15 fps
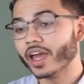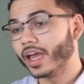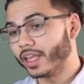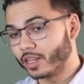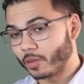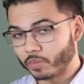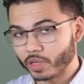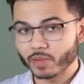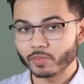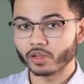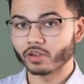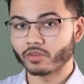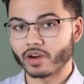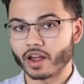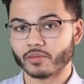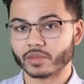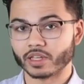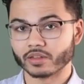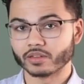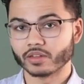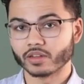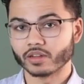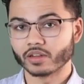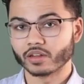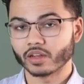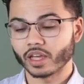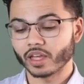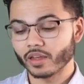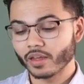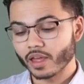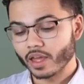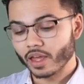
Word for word: and the people around me, okay?